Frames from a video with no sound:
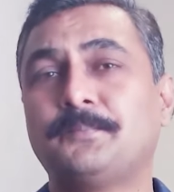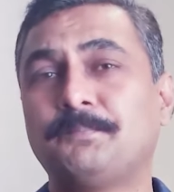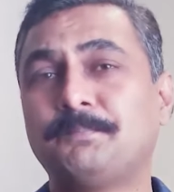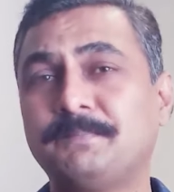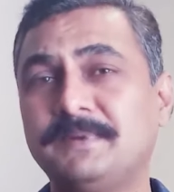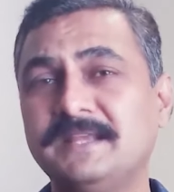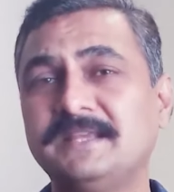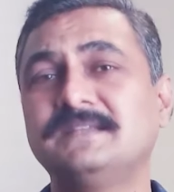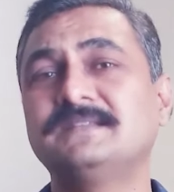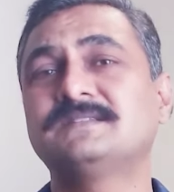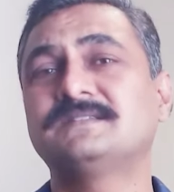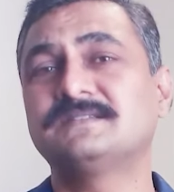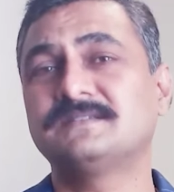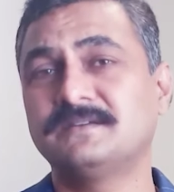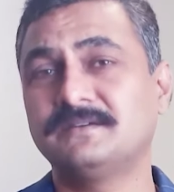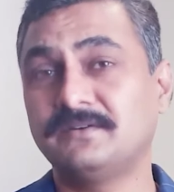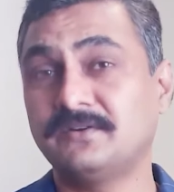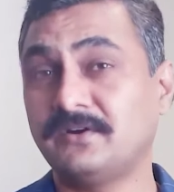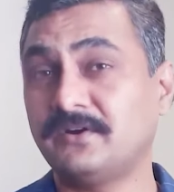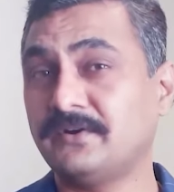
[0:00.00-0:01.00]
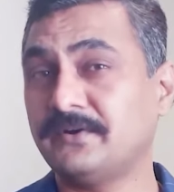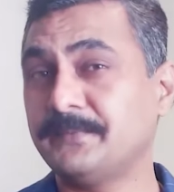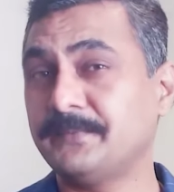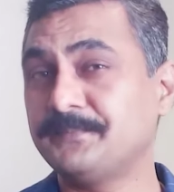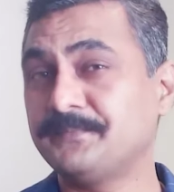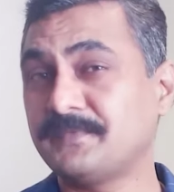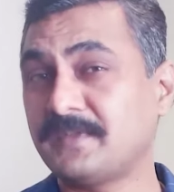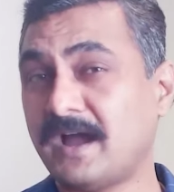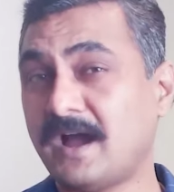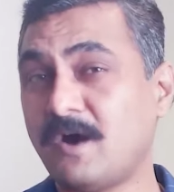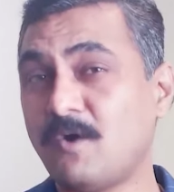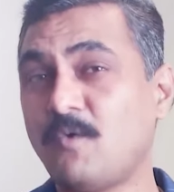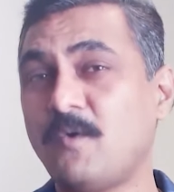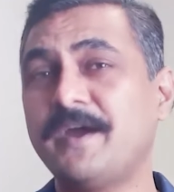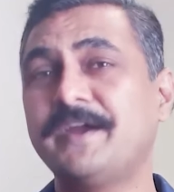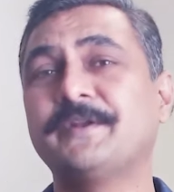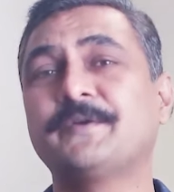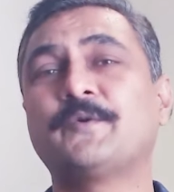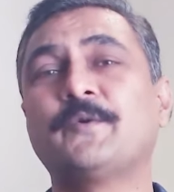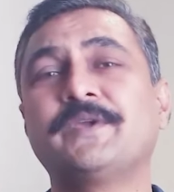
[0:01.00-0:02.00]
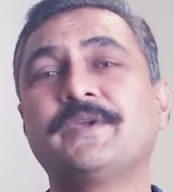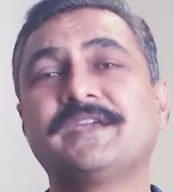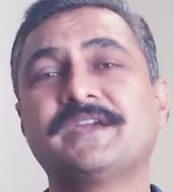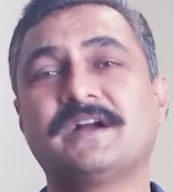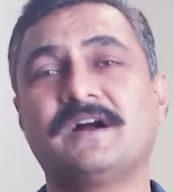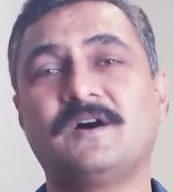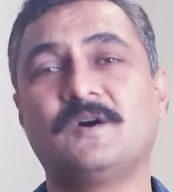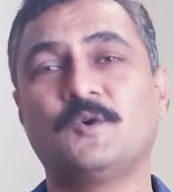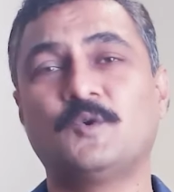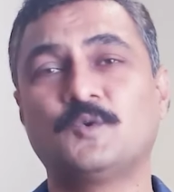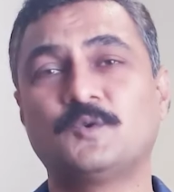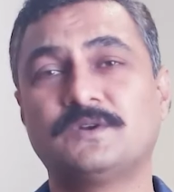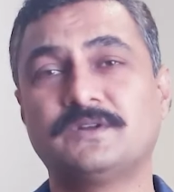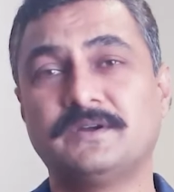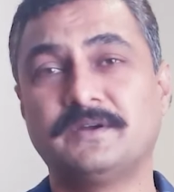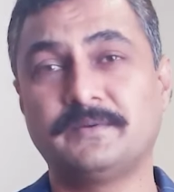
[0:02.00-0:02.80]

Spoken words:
please avoid going out,